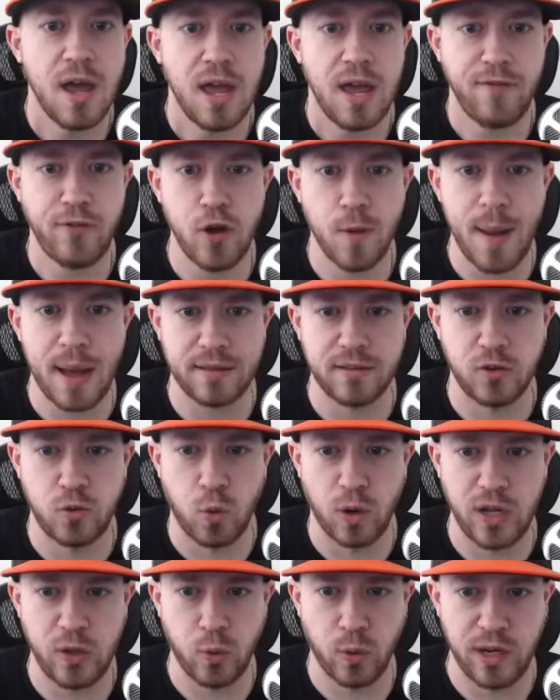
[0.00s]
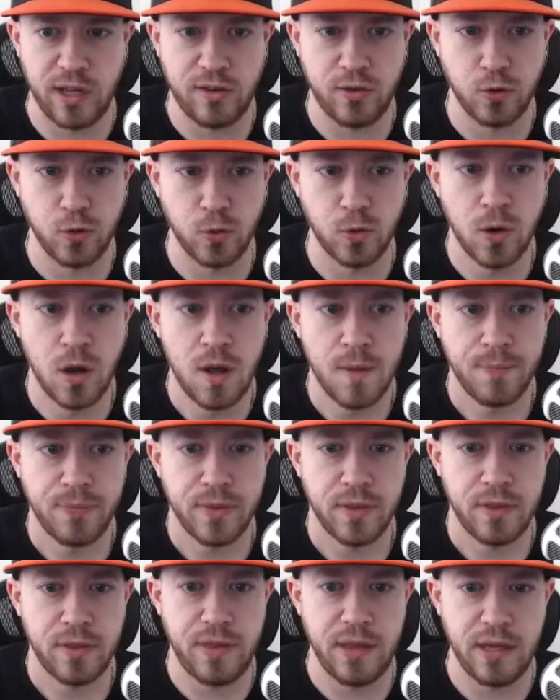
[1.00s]
If you go back to 2022,
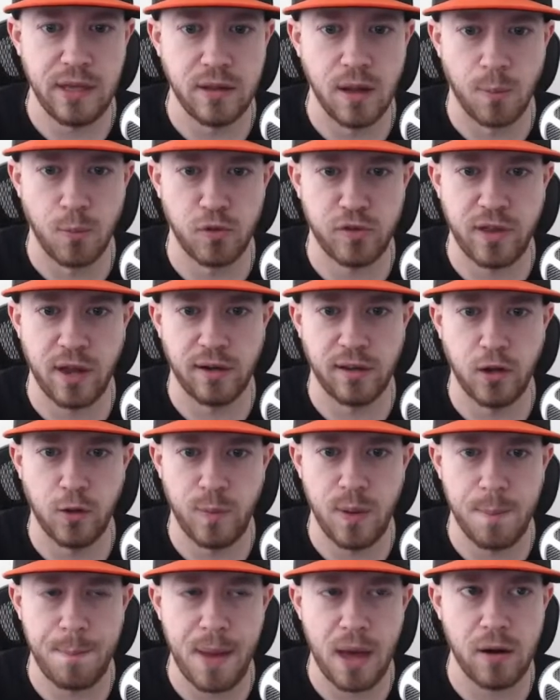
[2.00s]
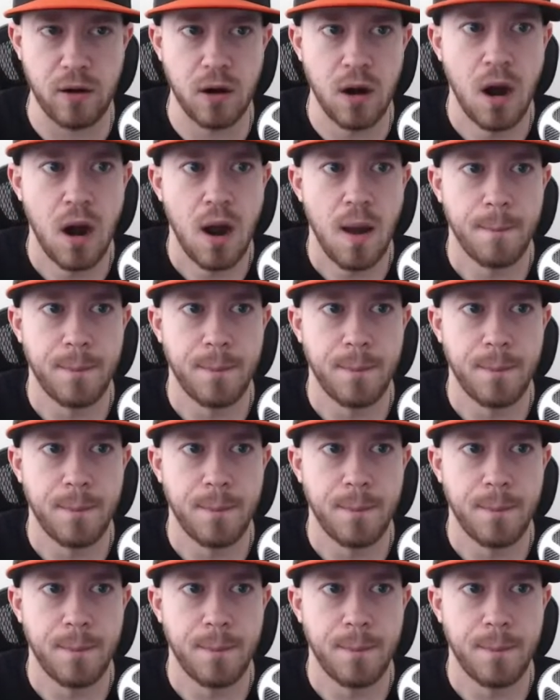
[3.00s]
the numbers get a little bit better.